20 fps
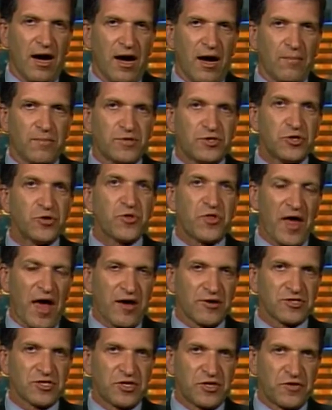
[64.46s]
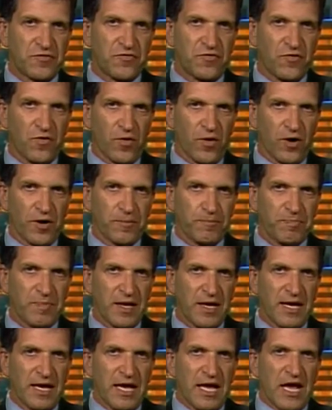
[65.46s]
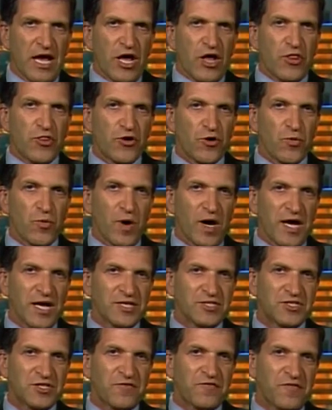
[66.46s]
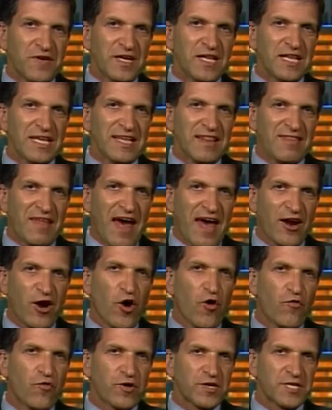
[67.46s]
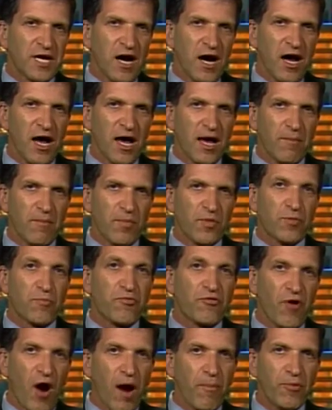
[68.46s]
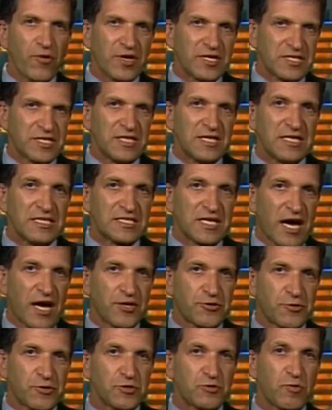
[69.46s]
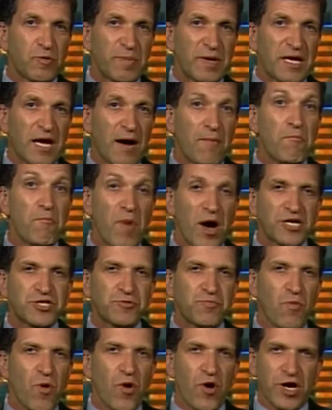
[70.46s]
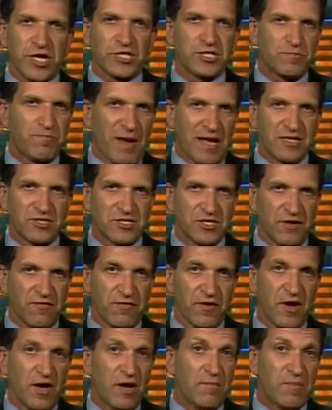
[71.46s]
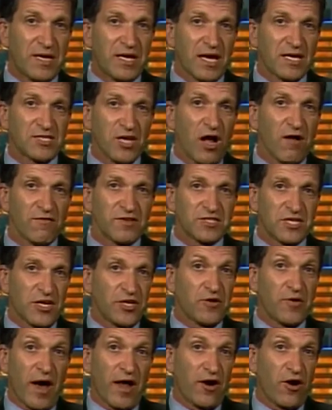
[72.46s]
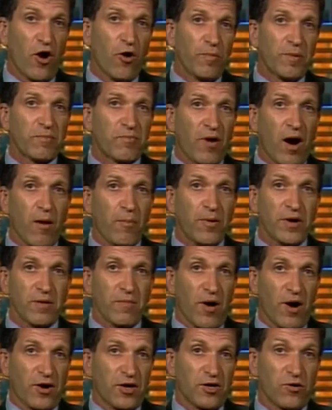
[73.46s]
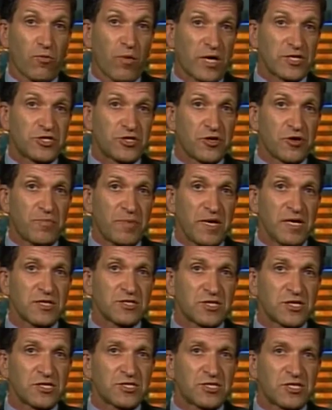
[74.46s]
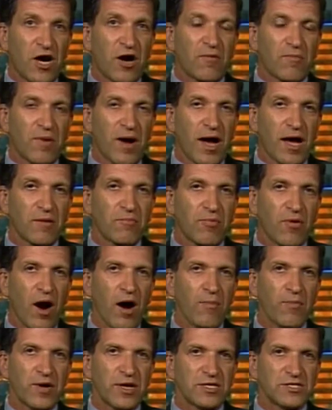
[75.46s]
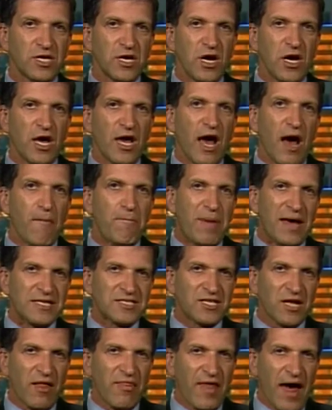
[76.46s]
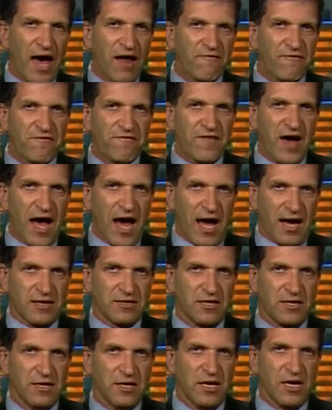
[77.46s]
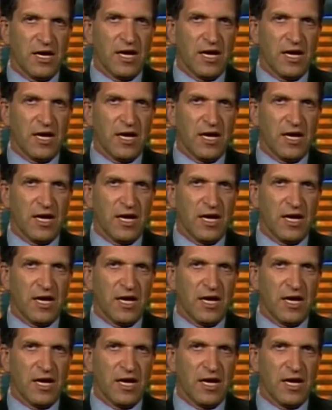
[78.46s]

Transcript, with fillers: um, 2004, there was the feeling that over time, properties in these countries would become much more expensive because all of a sudden you had an open property market and West Europeans could start buying properties. Based on that fact,